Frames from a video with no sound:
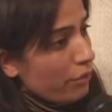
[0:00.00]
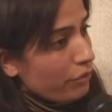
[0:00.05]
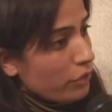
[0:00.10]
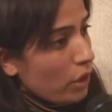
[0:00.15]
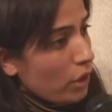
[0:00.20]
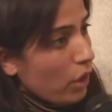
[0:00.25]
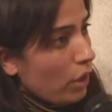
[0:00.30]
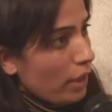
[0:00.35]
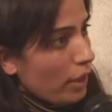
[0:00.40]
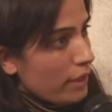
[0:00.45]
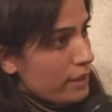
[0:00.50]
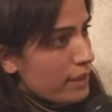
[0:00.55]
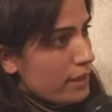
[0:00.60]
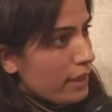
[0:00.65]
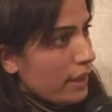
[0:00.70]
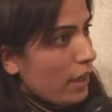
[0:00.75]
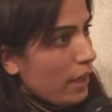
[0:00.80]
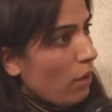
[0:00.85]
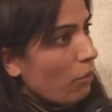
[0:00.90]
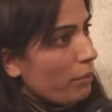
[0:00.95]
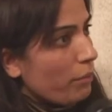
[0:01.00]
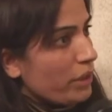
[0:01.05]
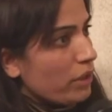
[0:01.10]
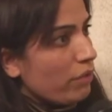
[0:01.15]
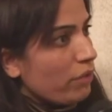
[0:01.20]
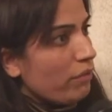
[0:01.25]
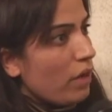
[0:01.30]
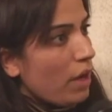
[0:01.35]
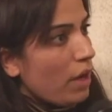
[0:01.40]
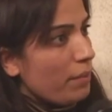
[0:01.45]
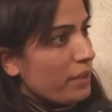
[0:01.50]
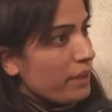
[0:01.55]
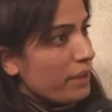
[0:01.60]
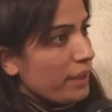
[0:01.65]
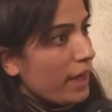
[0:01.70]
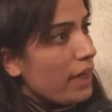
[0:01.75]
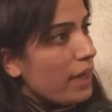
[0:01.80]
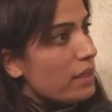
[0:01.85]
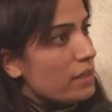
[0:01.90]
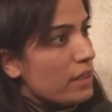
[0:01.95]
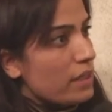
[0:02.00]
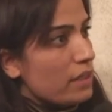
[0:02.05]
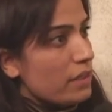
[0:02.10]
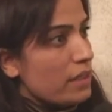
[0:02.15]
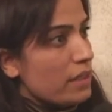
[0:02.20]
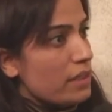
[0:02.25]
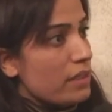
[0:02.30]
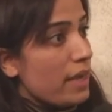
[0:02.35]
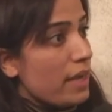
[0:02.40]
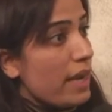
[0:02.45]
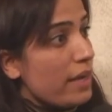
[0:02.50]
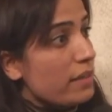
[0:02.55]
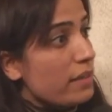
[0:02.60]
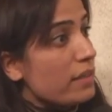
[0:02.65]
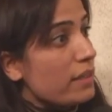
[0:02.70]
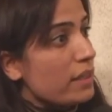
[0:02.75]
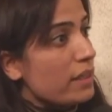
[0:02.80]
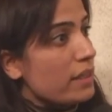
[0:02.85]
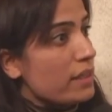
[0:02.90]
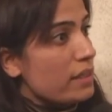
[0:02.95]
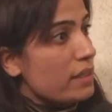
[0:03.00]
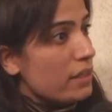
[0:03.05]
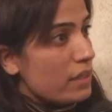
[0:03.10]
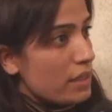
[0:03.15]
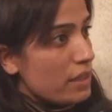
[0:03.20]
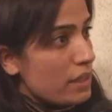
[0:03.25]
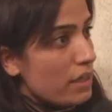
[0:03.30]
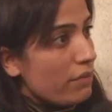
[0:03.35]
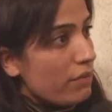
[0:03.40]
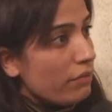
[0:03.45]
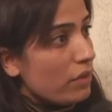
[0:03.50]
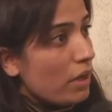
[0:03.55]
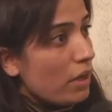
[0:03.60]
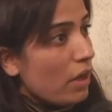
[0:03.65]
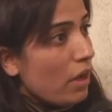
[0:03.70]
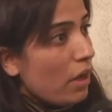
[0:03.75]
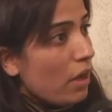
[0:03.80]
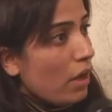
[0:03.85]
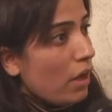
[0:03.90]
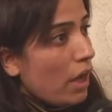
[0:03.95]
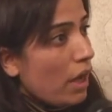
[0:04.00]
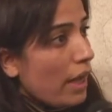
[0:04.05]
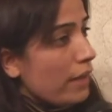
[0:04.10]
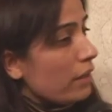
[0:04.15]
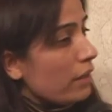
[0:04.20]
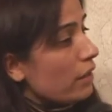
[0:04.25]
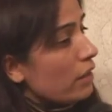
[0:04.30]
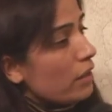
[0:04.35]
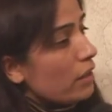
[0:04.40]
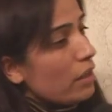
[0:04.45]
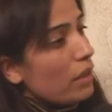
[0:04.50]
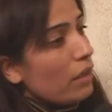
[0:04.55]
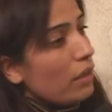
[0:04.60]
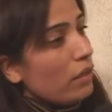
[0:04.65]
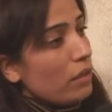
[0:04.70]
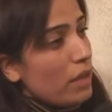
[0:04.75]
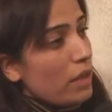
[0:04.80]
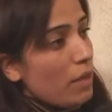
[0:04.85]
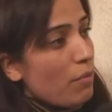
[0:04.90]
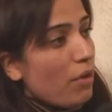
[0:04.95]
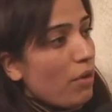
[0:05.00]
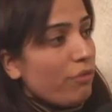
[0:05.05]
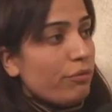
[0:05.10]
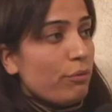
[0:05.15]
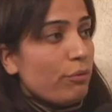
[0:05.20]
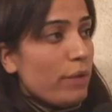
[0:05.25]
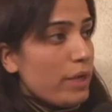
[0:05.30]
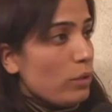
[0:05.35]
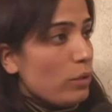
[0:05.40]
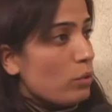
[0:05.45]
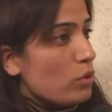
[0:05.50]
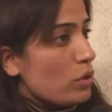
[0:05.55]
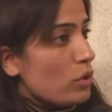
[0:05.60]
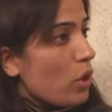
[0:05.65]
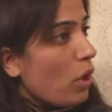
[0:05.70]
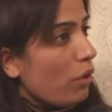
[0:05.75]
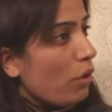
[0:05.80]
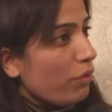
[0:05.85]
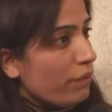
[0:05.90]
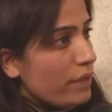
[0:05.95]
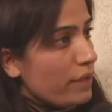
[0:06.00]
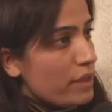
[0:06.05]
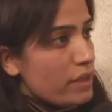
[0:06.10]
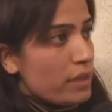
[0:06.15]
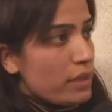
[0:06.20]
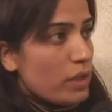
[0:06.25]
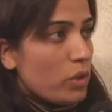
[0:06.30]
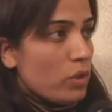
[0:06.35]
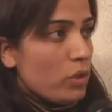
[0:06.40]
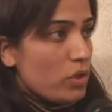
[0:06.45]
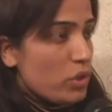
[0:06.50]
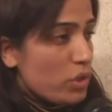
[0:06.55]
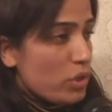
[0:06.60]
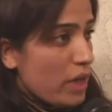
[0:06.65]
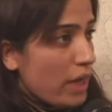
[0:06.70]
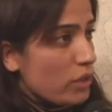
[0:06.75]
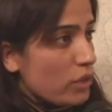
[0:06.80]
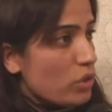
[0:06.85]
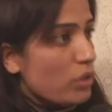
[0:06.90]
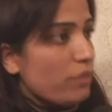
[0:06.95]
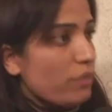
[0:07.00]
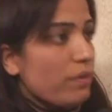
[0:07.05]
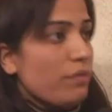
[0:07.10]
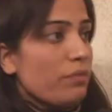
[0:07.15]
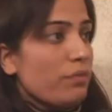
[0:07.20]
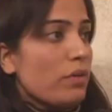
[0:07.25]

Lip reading: of dollars the government of Hamid Karzai this 8 years received under the name of widows, orphans, reconstruction of